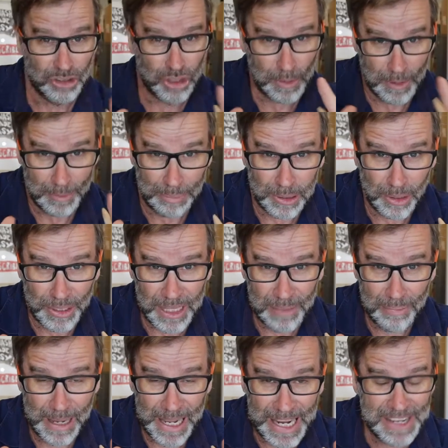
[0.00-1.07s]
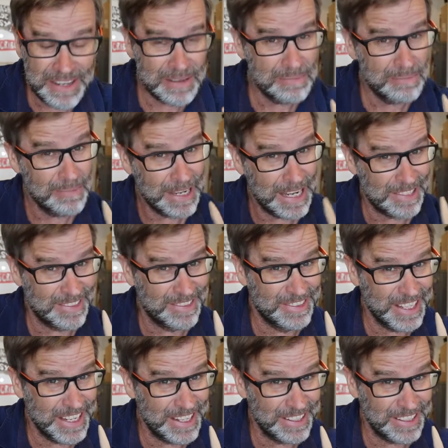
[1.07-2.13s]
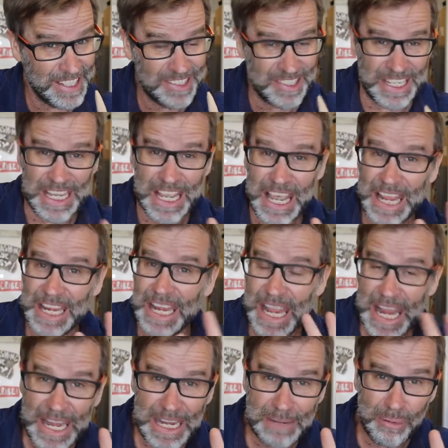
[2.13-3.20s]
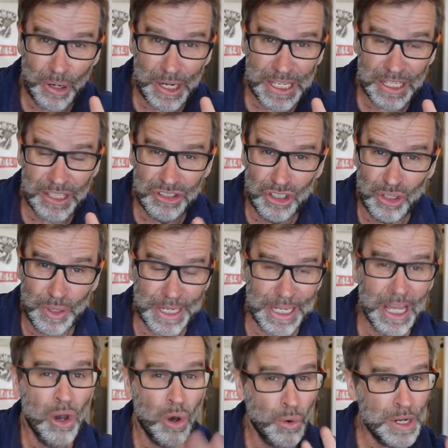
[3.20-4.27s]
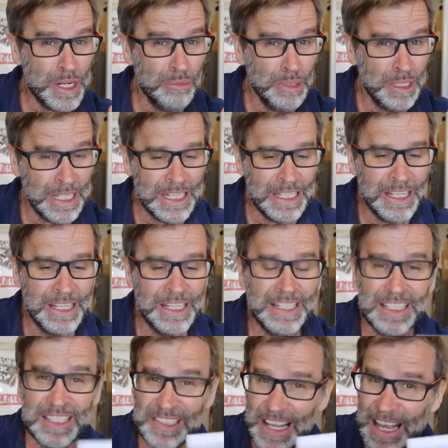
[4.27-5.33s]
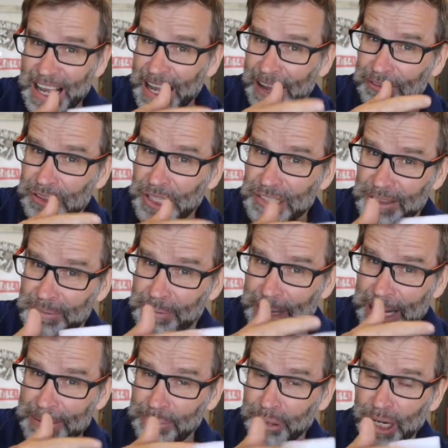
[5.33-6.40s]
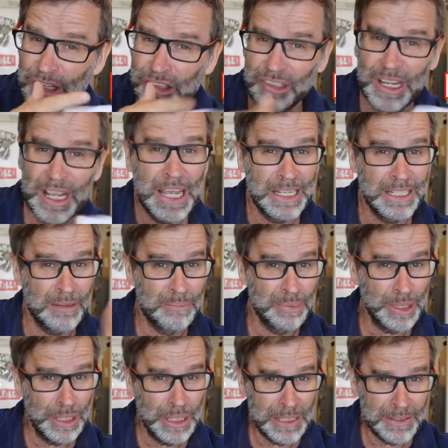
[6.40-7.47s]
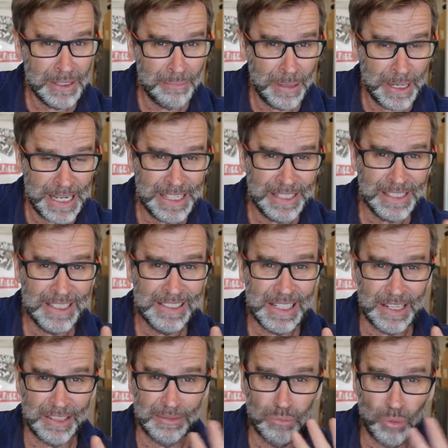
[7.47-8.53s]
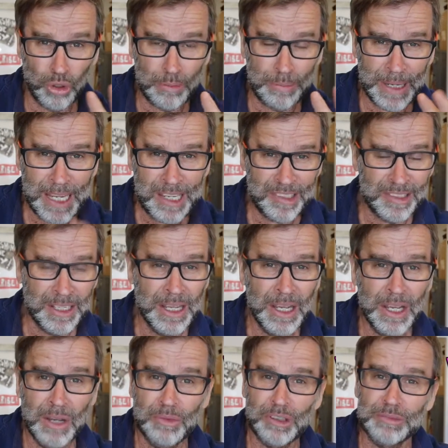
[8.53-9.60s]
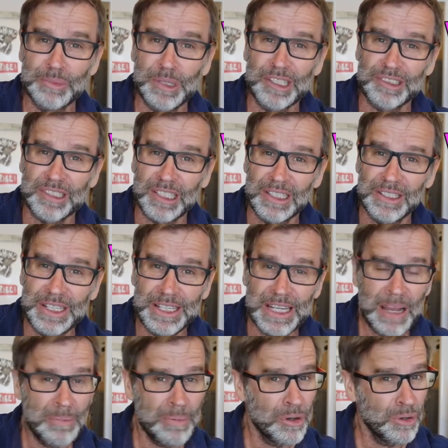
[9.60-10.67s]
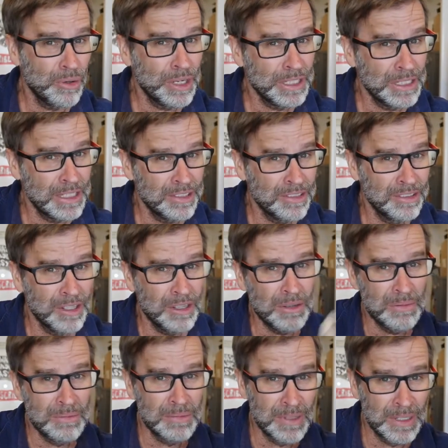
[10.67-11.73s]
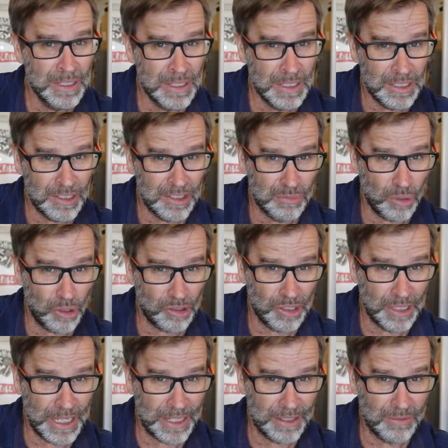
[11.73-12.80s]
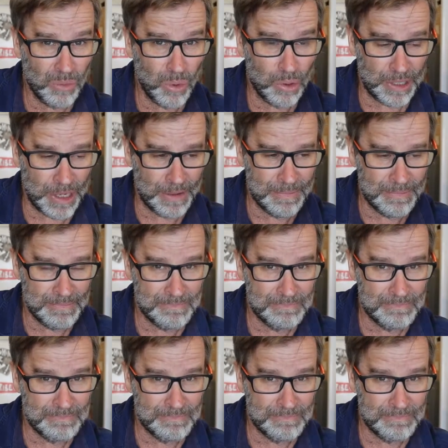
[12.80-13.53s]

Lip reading: To apply the paint, it's dead easy and anybody can do it. All you really need is a half decent paintbrush, and the beauty of the paint is that it's water based, which means to clean up, all you need to do is wash it out in water.